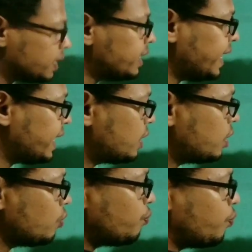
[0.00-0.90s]
Take
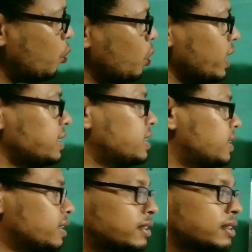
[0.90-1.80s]
4
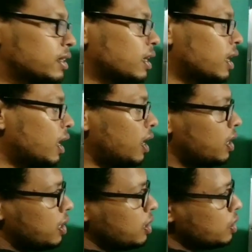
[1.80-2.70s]
resistance
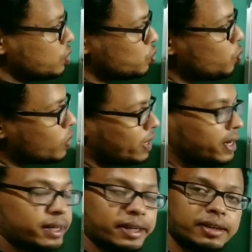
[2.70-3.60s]
are so
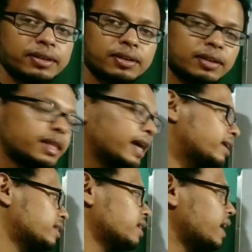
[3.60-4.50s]
connected
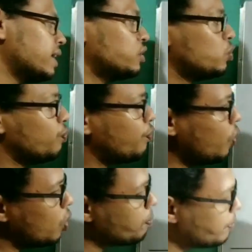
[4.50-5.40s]
that as to form